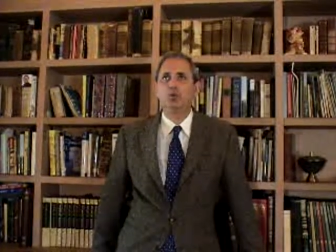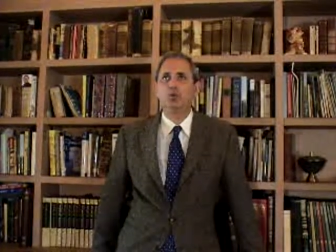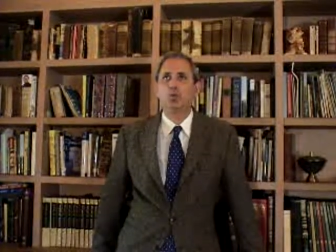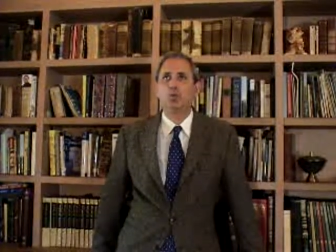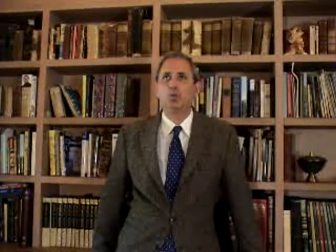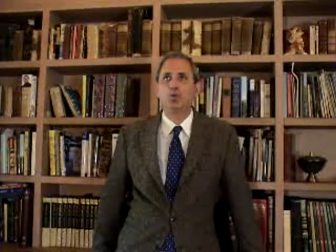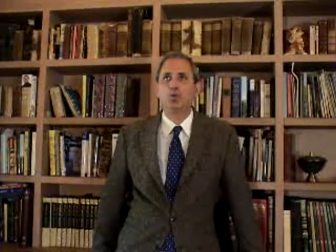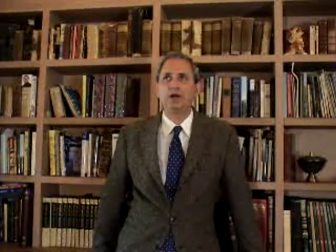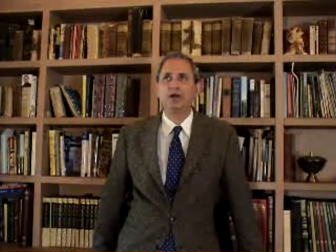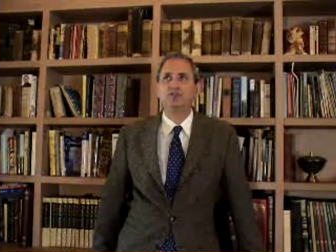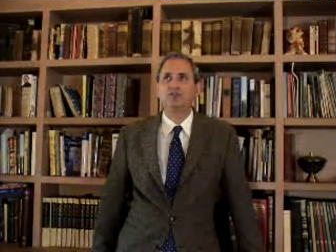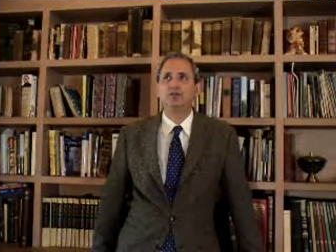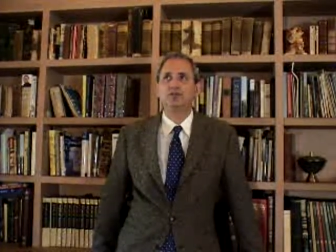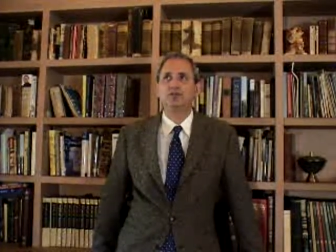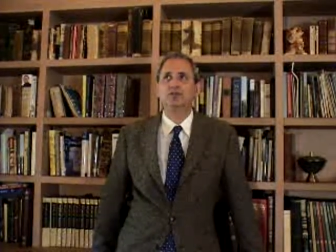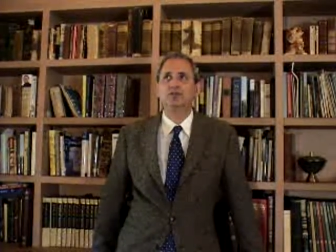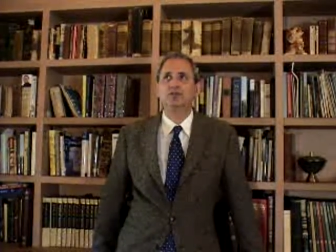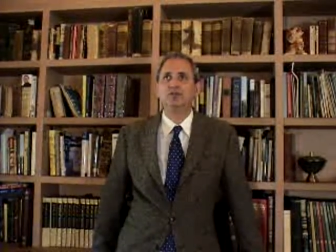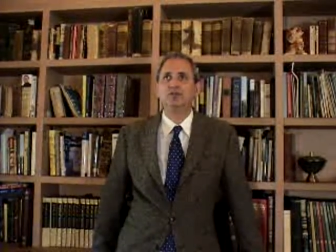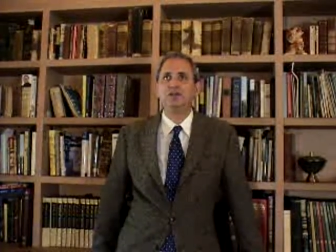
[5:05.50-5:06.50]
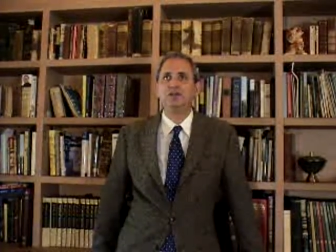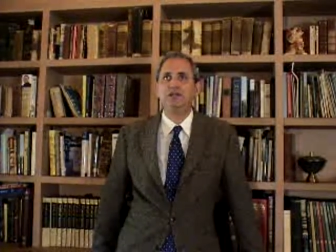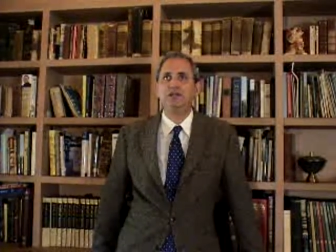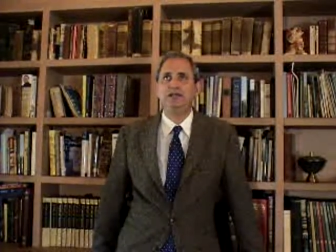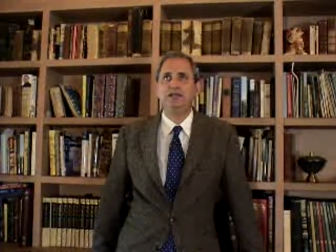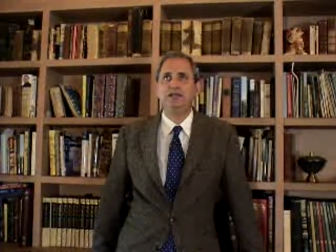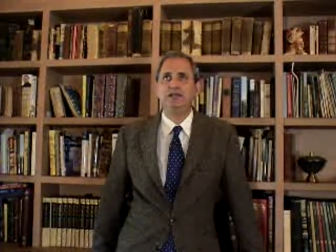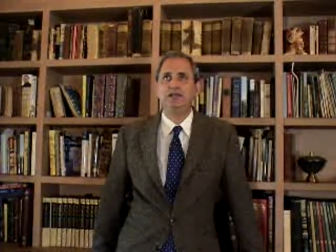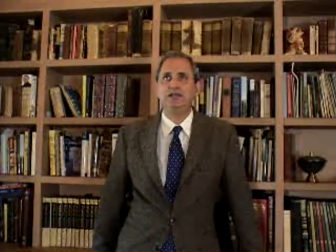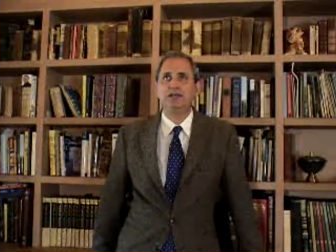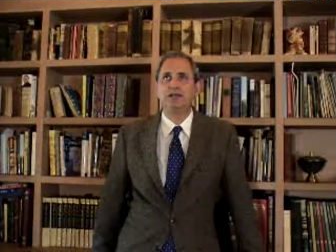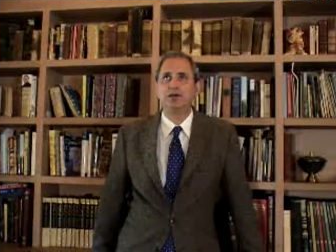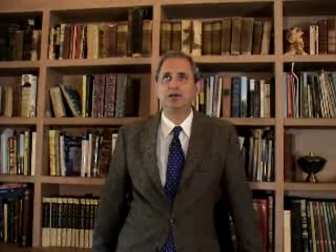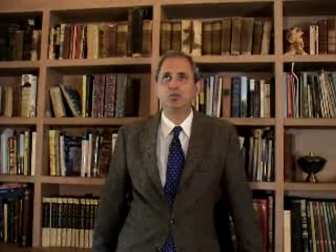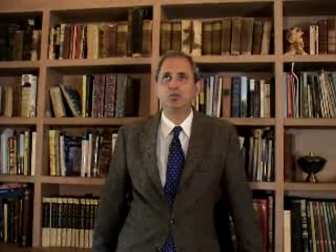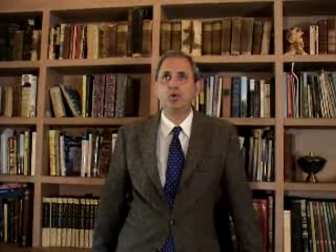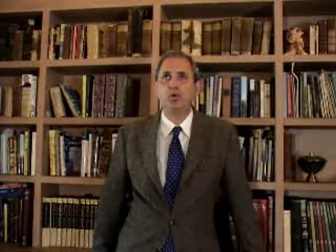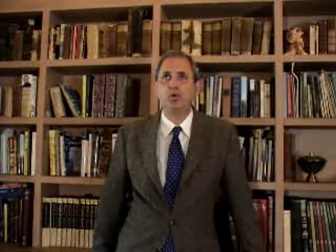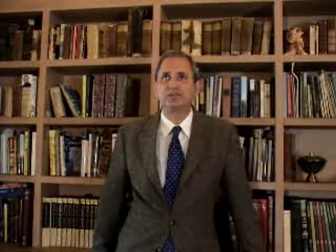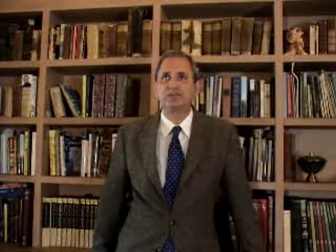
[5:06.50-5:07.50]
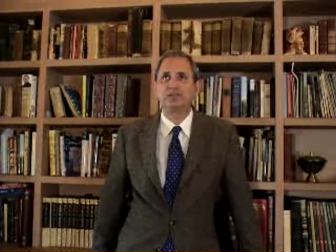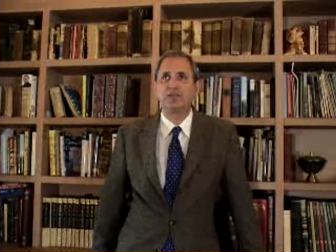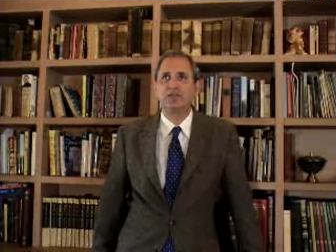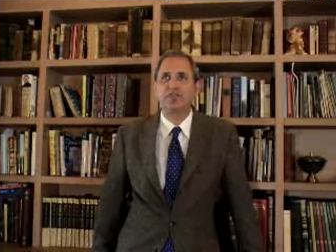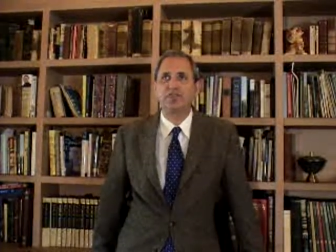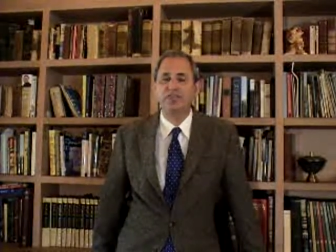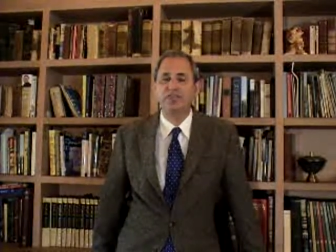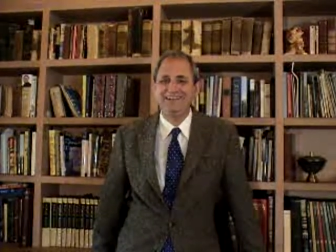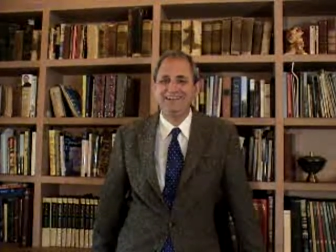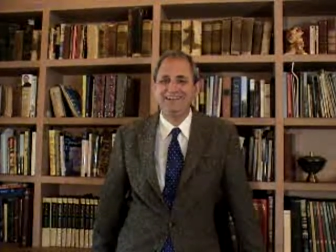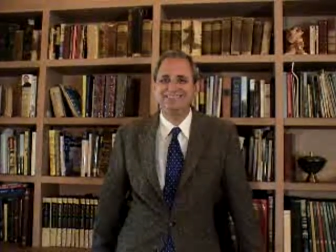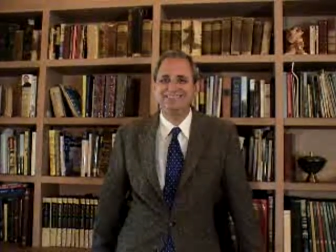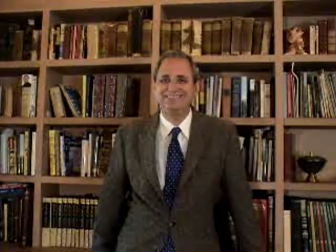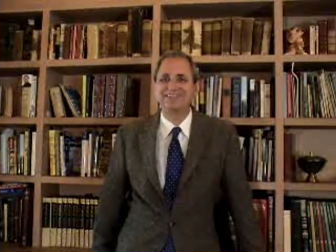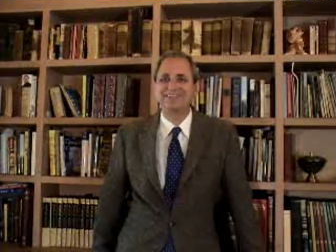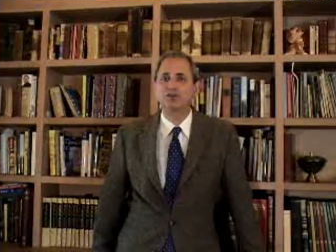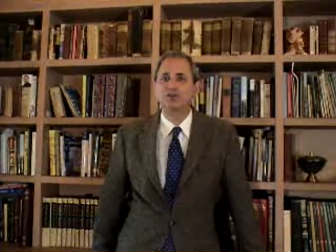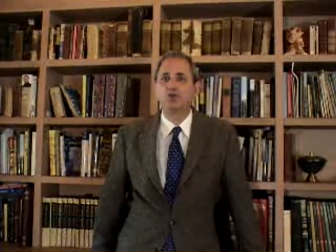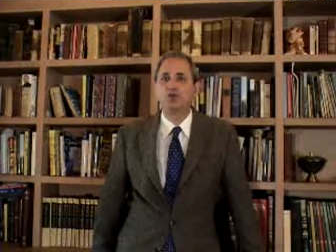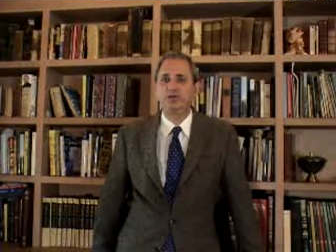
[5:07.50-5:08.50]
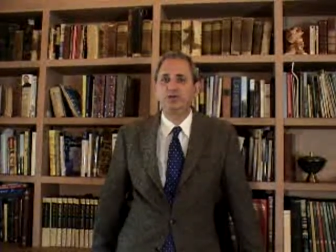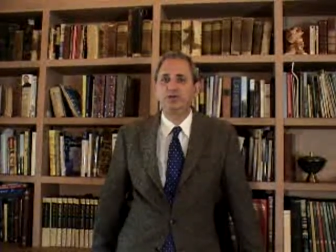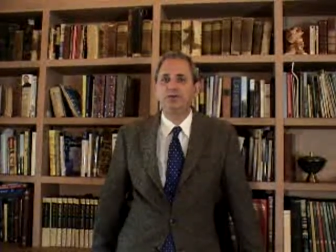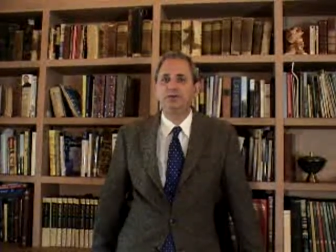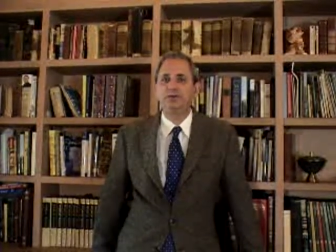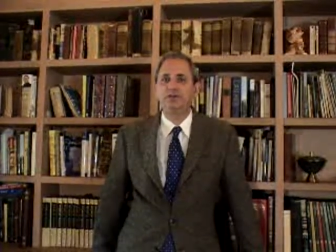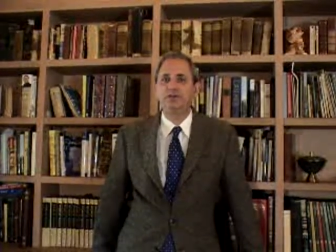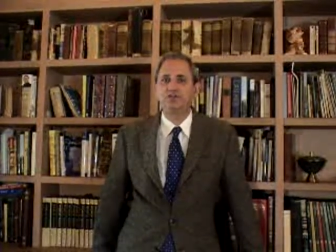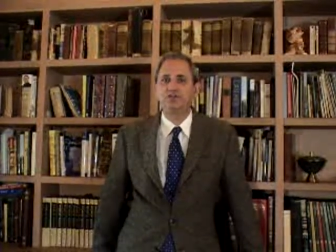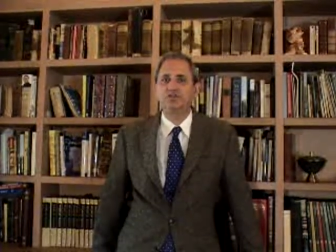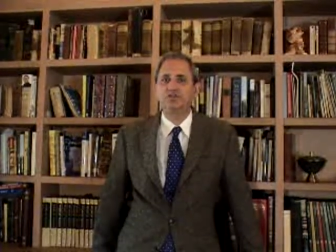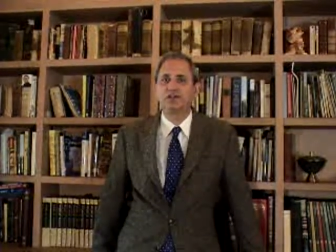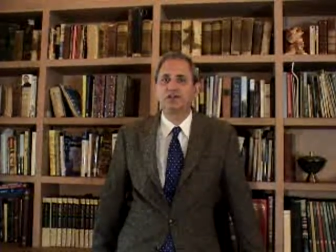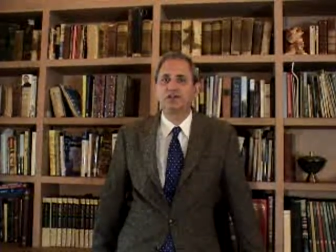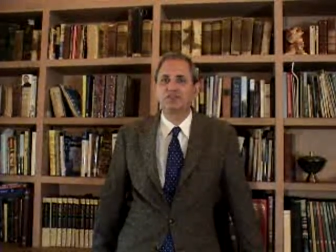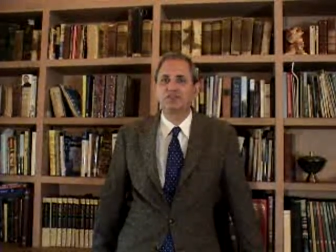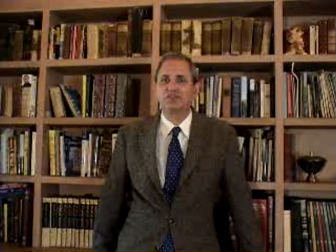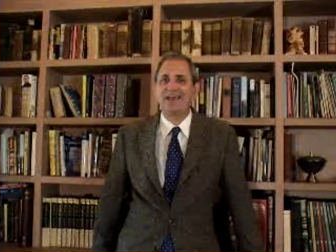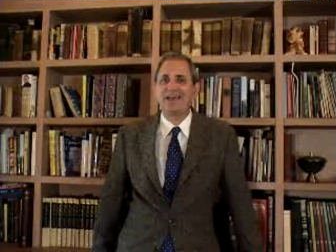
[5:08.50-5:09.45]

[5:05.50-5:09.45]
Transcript: what the things that are going to be discussed